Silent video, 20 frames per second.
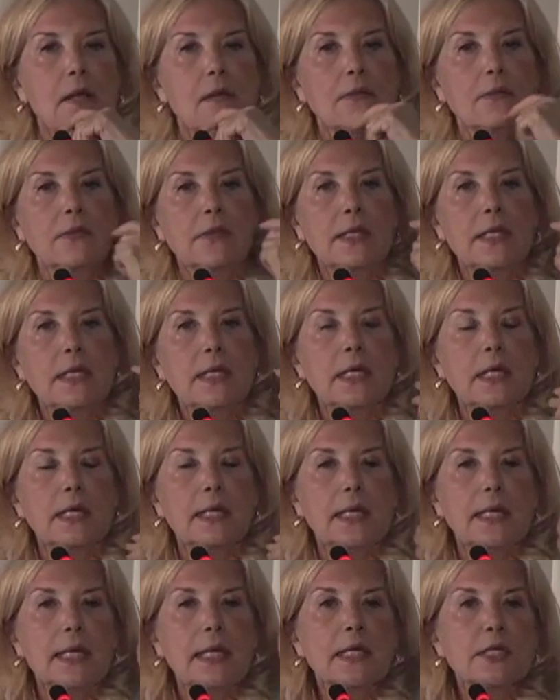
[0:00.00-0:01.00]
the
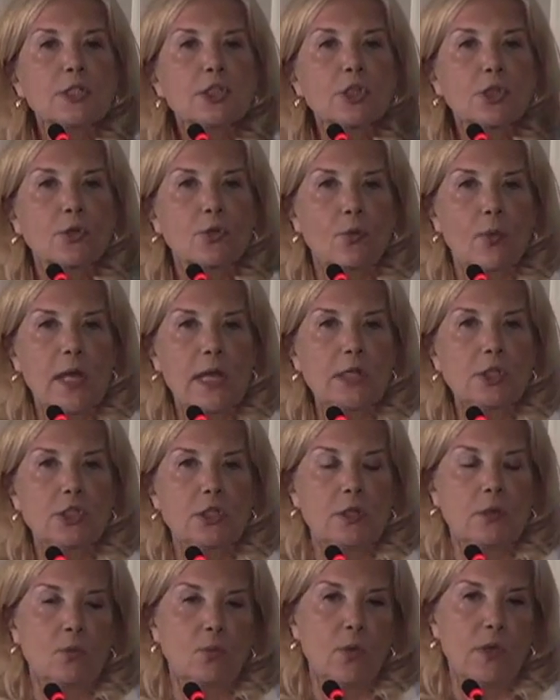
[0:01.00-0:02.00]

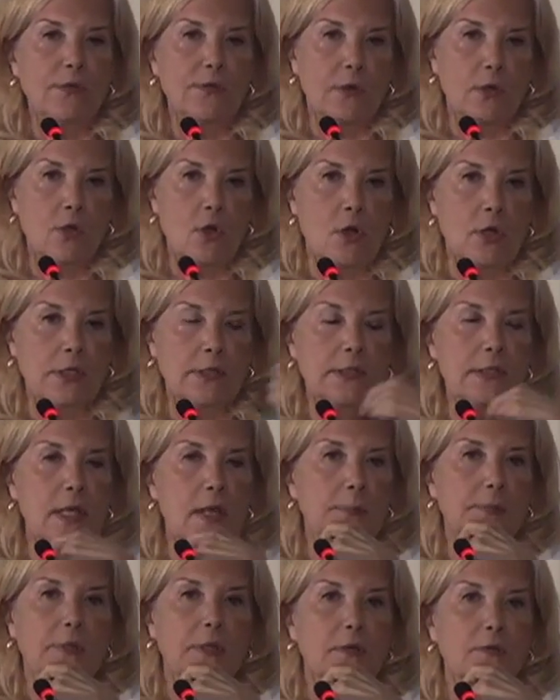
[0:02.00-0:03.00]
integration with the
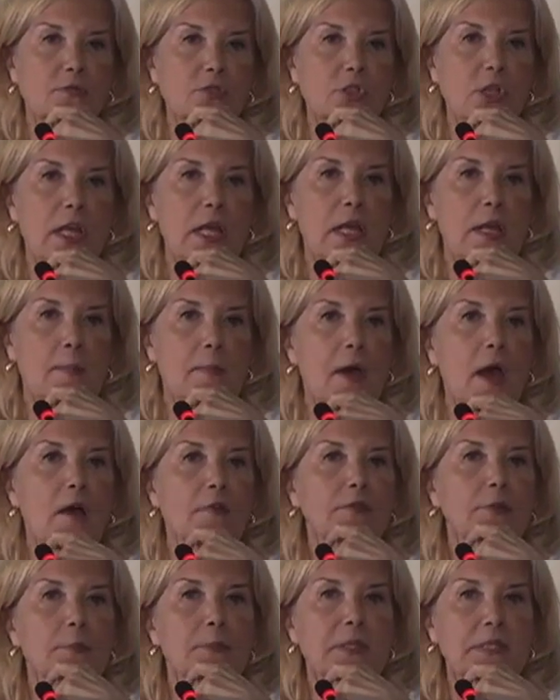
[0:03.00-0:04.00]
concept of sham
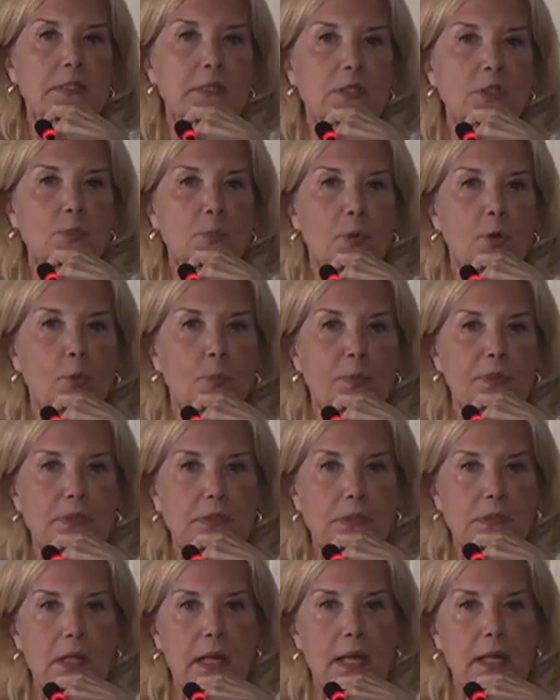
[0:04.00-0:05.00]
of a business
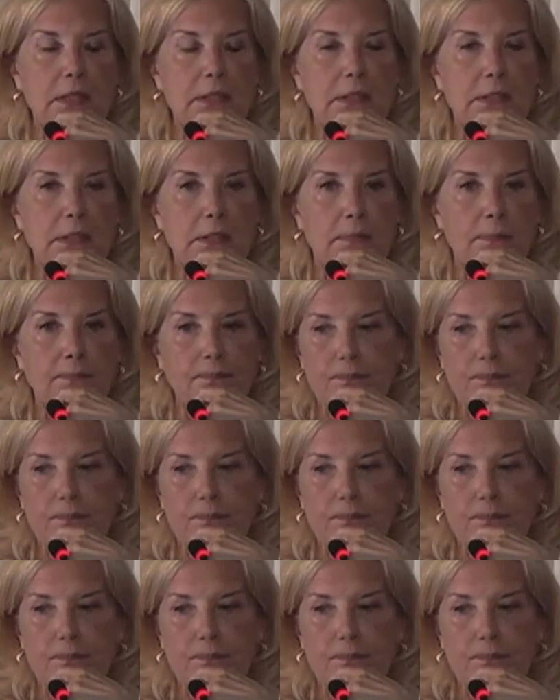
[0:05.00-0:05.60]
purpose test.